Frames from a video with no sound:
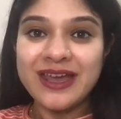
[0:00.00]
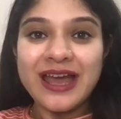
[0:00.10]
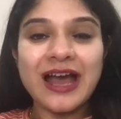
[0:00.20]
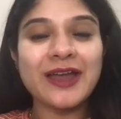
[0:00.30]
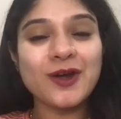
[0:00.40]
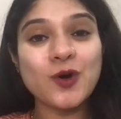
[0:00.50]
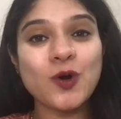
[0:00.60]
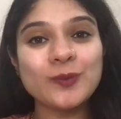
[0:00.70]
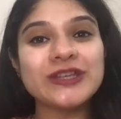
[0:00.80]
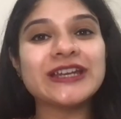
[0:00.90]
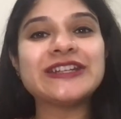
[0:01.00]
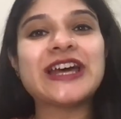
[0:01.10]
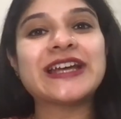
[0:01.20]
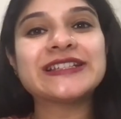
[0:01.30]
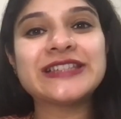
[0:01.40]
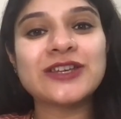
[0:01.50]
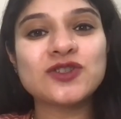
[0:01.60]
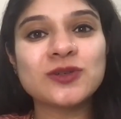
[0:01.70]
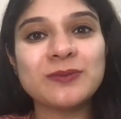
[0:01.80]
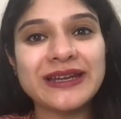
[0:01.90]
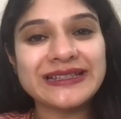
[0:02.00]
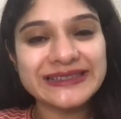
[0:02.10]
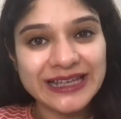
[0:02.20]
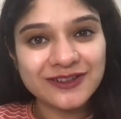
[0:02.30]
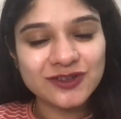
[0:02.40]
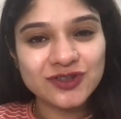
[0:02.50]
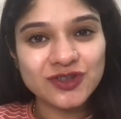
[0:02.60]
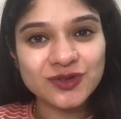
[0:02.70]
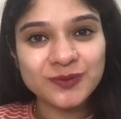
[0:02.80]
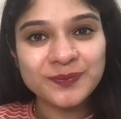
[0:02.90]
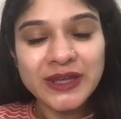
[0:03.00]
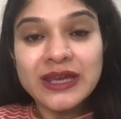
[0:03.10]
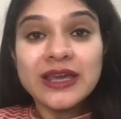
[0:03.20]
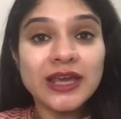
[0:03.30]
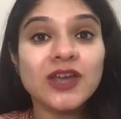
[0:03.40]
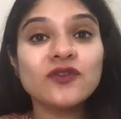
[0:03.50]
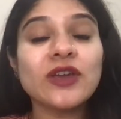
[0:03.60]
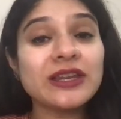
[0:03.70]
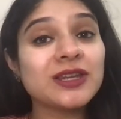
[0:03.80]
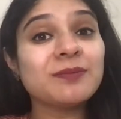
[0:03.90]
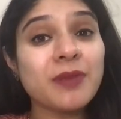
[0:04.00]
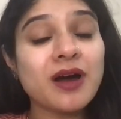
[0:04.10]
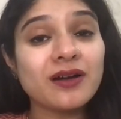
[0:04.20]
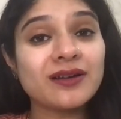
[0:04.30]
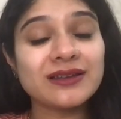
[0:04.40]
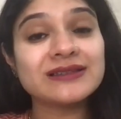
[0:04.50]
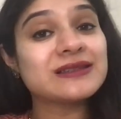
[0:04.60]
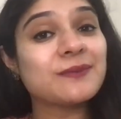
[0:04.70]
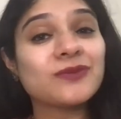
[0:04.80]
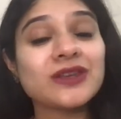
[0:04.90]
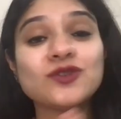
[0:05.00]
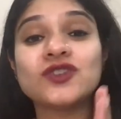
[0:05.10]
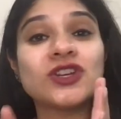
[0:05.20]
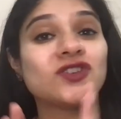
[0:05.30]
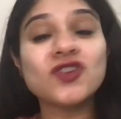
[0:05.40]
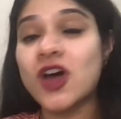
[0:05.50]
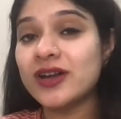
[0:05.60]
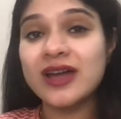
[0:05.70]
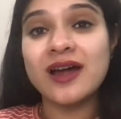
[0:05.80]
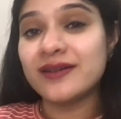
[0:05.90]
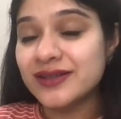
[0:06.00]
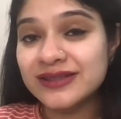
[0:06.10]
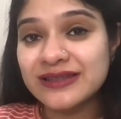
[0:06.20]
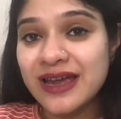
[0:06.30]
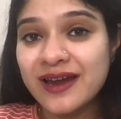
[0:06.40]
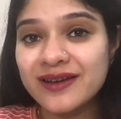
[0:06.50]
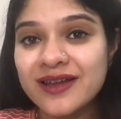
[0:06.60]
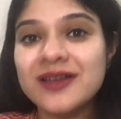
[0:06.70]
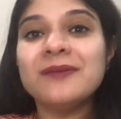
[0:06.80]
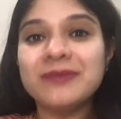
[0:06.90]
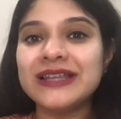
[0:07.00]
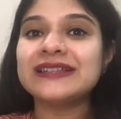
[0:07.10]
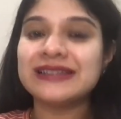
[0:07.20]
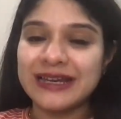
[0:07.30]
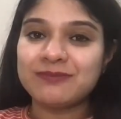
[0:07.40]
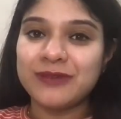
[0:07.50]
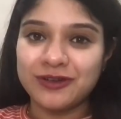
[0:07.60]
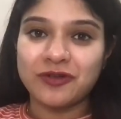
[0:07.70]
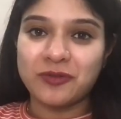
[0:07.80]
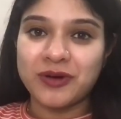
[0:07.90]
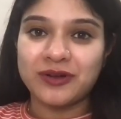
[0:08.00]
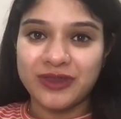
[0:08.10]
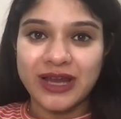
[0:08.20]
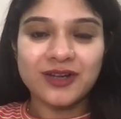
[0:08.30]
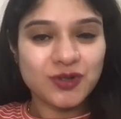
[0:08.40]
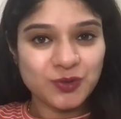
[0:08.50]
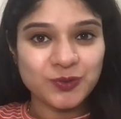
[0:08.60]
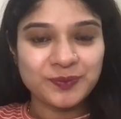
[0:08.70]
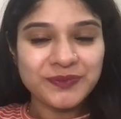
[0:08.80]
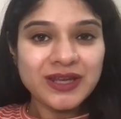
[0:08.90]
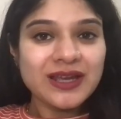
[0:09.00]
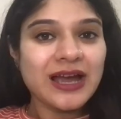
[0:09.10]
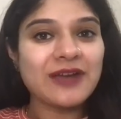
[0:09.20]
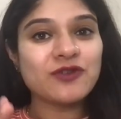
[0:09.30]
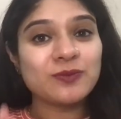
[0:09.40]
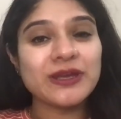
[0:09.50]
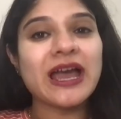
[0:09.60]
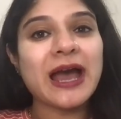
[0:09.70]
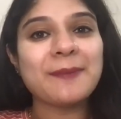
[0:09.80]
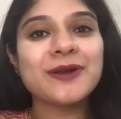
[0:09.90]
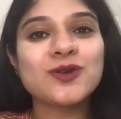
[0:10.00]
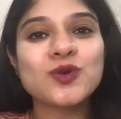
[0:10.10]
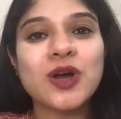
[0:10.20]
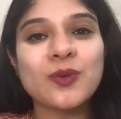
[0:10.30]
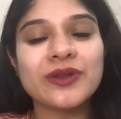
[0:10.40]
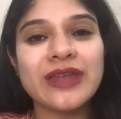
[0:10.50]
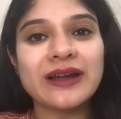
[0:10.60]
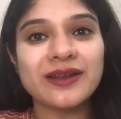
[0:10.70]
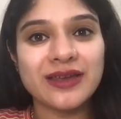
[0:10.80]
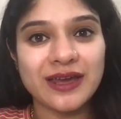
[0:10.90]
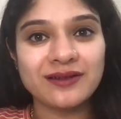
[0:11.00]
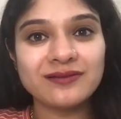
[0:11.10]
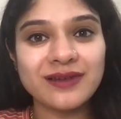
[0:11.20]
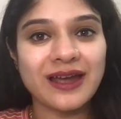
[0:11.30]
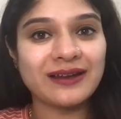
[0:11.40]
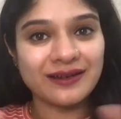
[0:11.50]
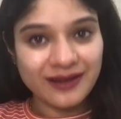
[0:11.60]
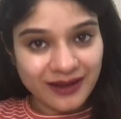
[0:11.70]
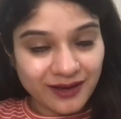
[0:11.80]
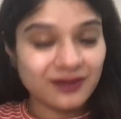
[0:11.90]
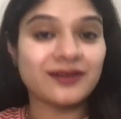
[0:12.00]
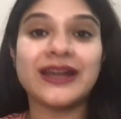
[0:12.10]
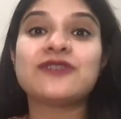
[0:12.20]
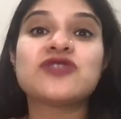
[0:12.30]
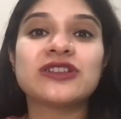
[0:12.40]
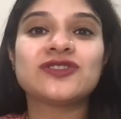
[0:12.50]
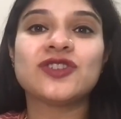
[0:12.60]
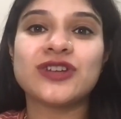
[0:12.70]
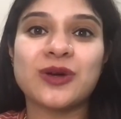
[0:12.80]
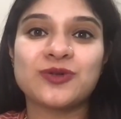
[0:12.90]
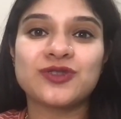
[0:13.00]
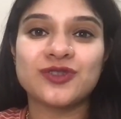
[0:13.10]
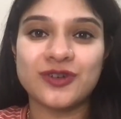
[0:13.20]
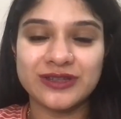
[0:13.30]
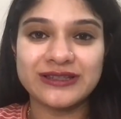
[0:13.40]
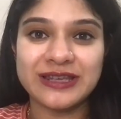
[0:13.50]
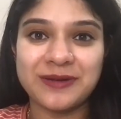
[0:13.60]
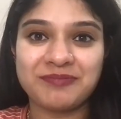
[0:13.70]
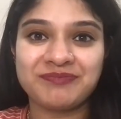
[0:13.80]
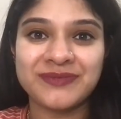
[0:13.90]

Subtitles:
I hope the entire session made sense to you. If any part is something you did not understand, please let me know about that too. I would be happy to cover that again and address your doubts on the same.